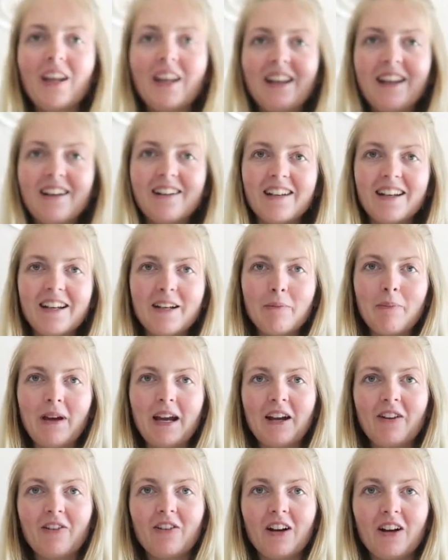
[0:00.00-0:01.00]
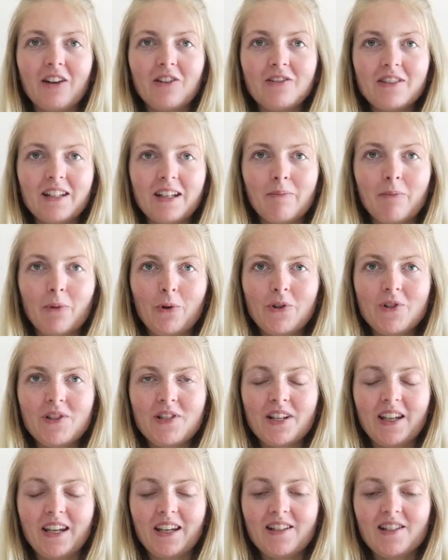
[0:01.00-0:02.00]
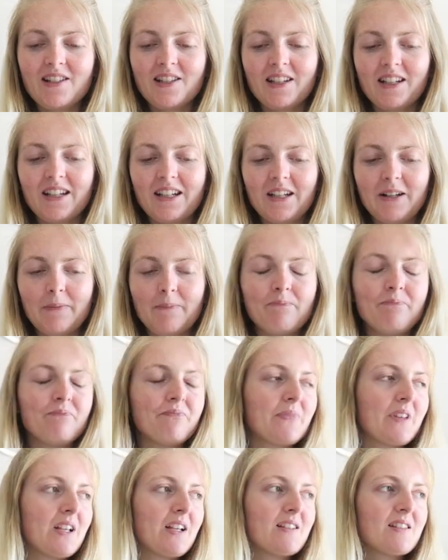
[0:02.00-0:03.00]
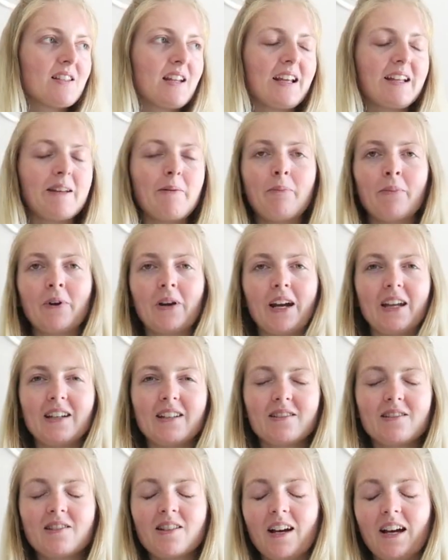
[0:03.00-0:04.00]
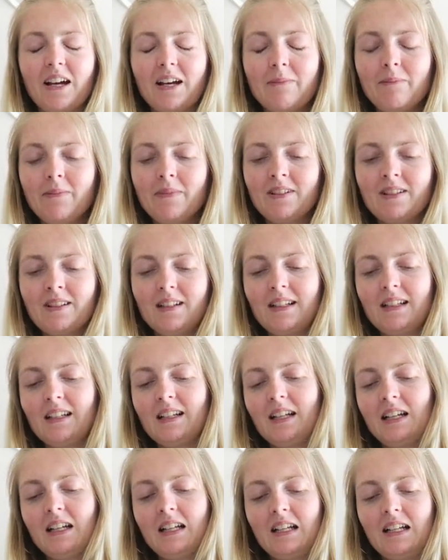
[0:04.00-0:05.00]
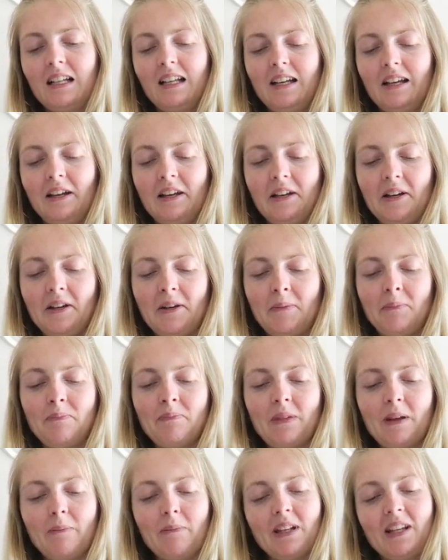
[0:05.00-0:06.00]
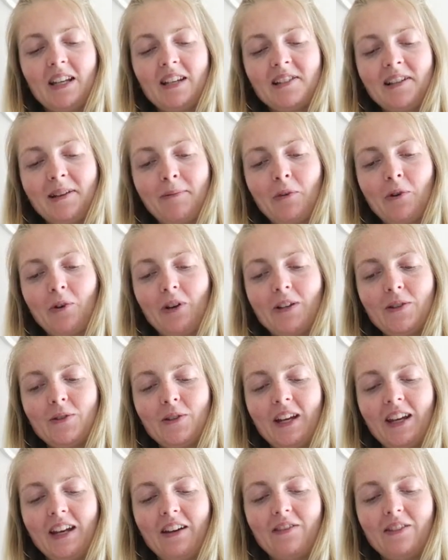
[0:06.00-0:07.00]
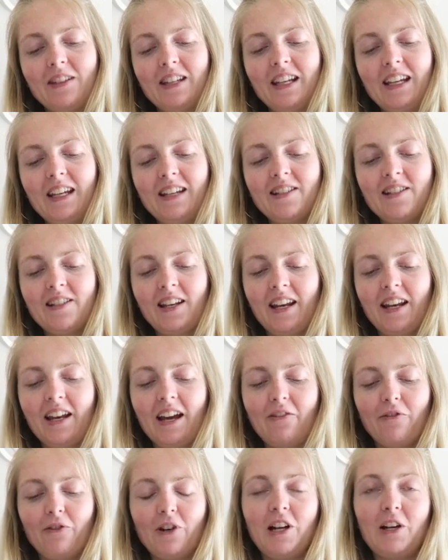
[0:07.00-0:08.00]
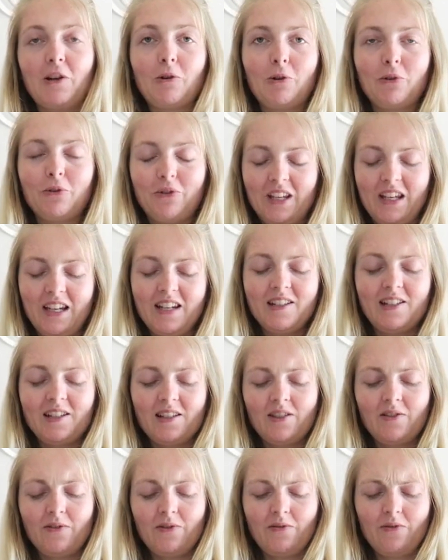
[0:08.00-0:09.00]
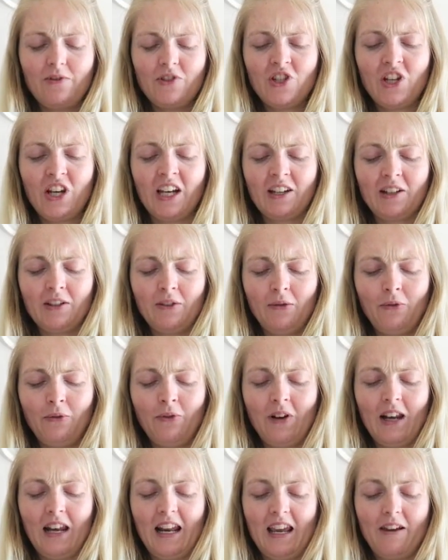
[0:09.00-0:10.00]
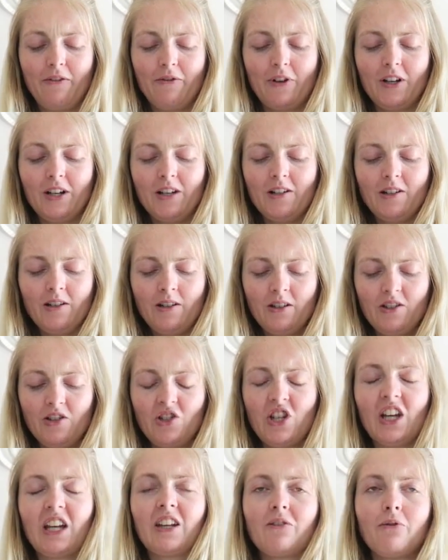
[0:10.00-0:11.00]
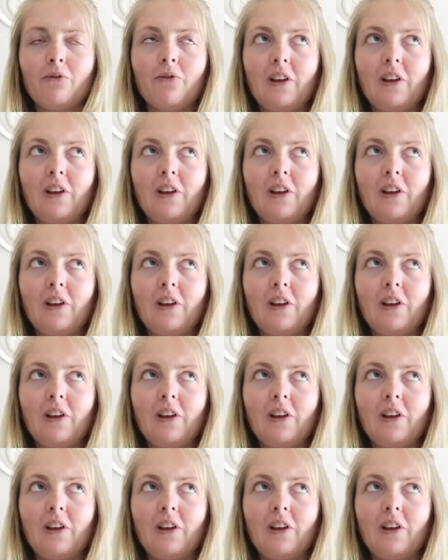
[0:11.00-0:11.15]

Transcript: can hear it in the background, the mosque is it's like the prayer time. But yes, I'm going to have these, and I really love this. It's chicken flavor, chicken